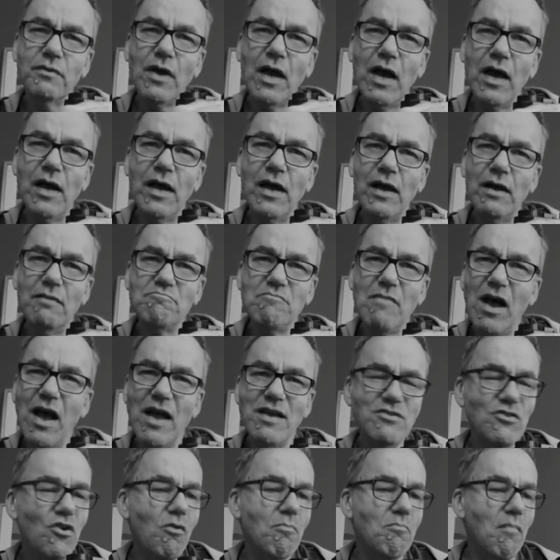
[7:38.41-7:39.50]

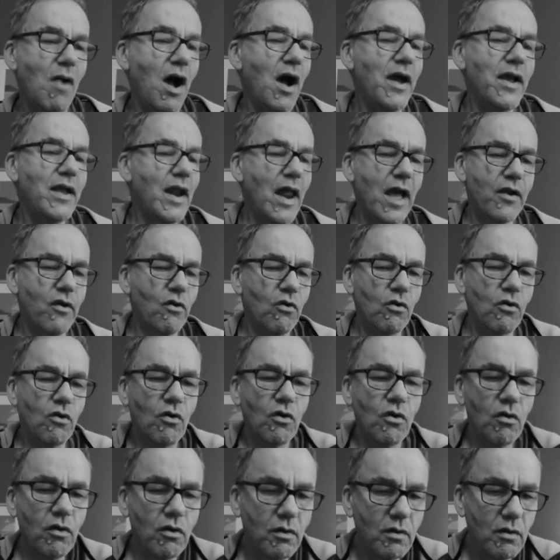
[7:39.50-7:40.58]
I don't mind at
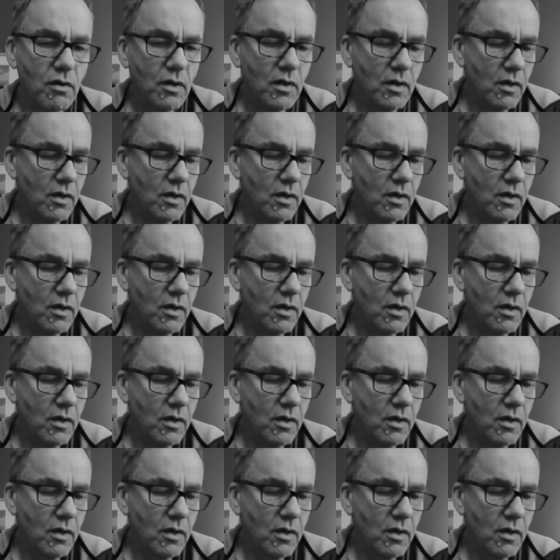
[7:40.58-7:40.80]
all.